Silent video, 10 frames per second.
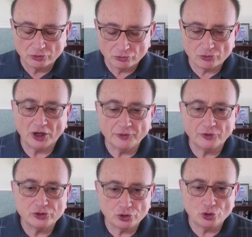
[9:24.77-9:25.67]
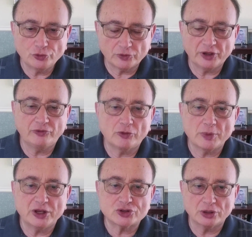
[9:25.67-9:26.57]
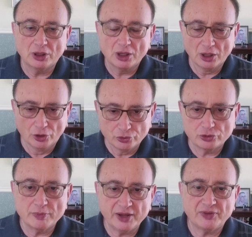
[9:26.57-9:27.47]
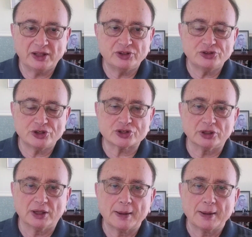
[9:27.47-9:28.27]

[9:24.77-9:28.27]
relevant, useful information to make that decision.